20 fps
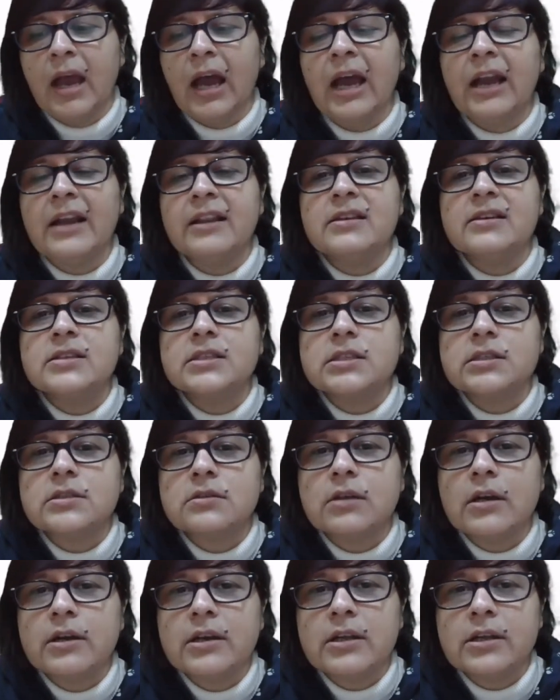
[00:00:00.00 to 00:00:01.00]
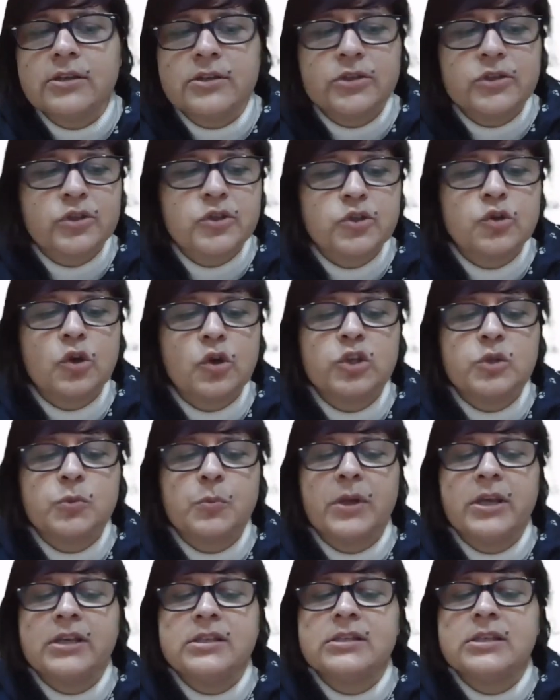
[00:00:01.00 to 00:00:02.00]
Understudies took
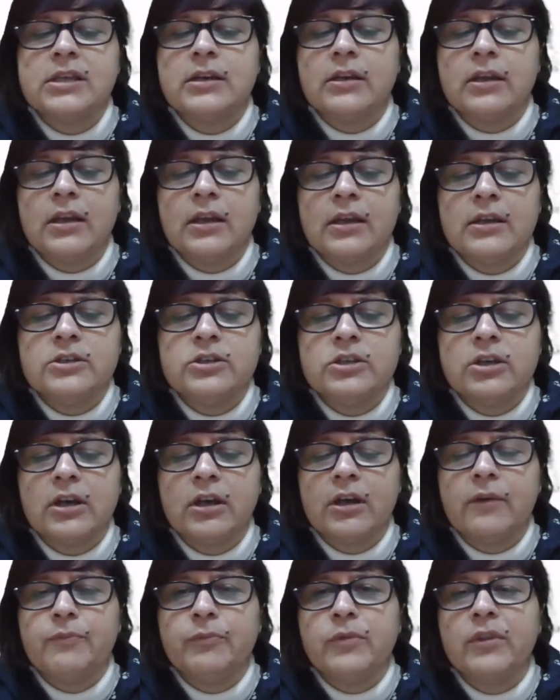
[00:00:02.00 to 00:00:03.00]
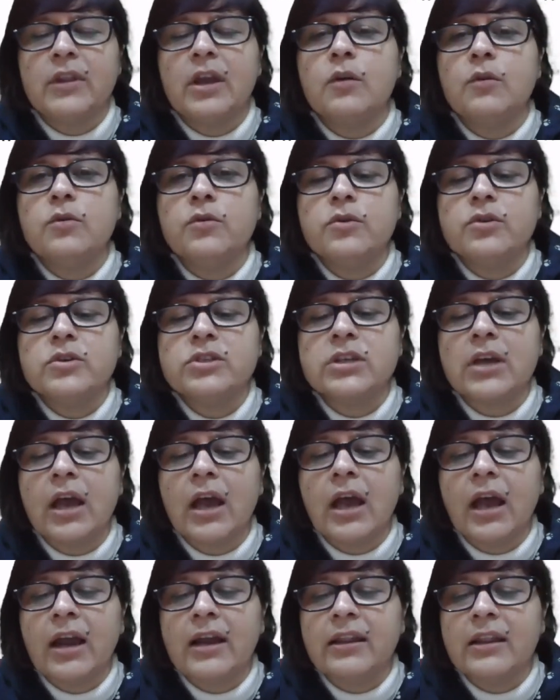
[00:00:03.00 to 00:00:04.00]
place in India, now looked
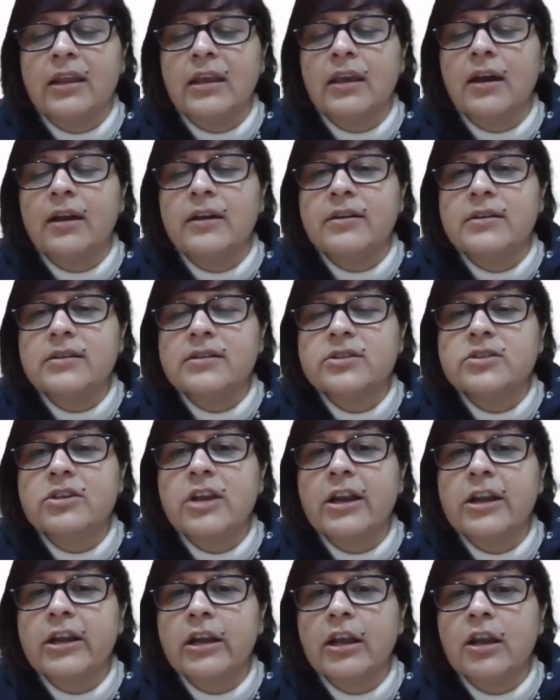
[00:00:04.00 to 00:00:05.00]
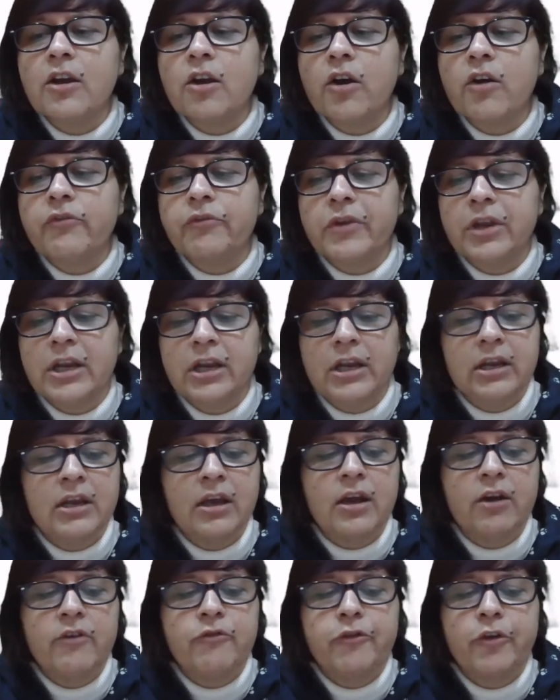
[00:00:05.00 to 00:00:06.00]
at the understanding of
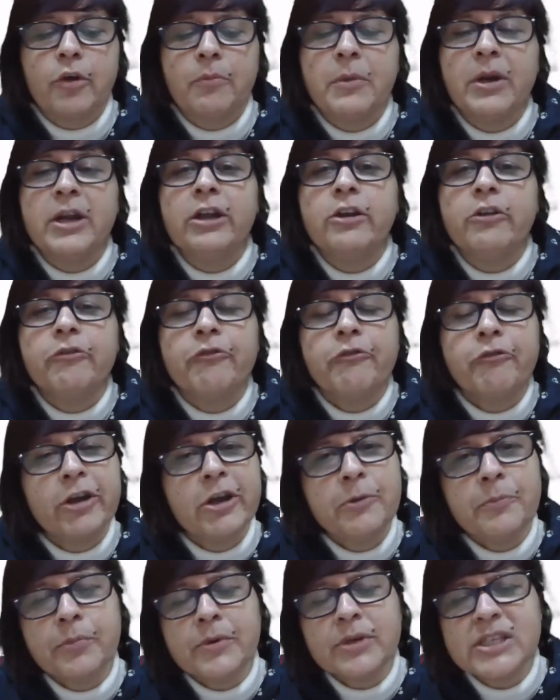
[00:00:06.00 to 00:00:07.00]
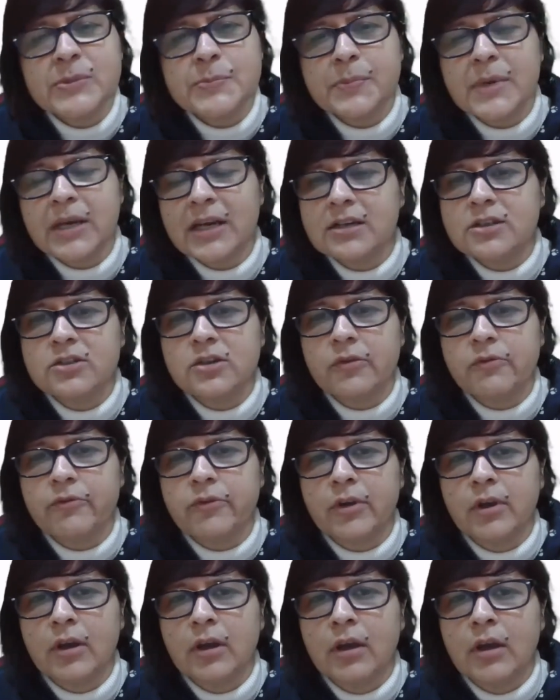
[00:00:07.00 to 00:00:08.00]
India from a different perspective.
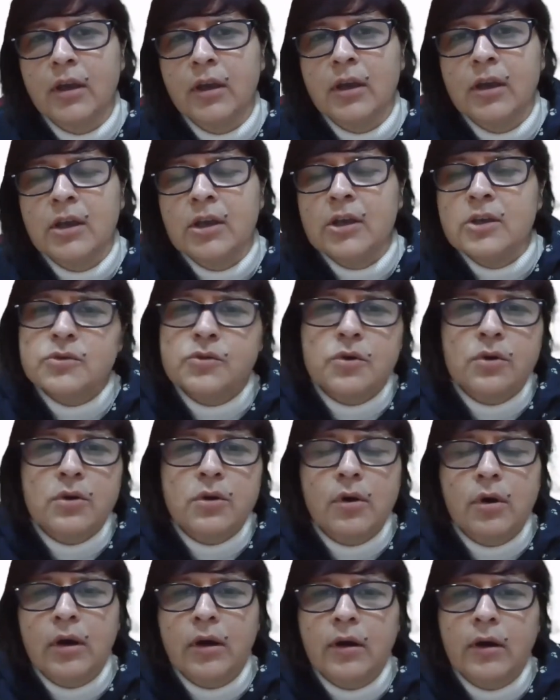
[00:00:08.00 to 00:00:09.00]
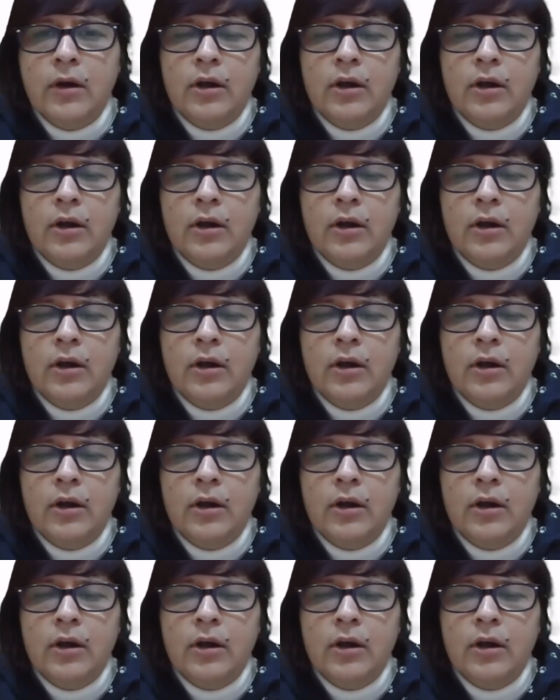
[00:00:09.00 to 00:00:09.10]
So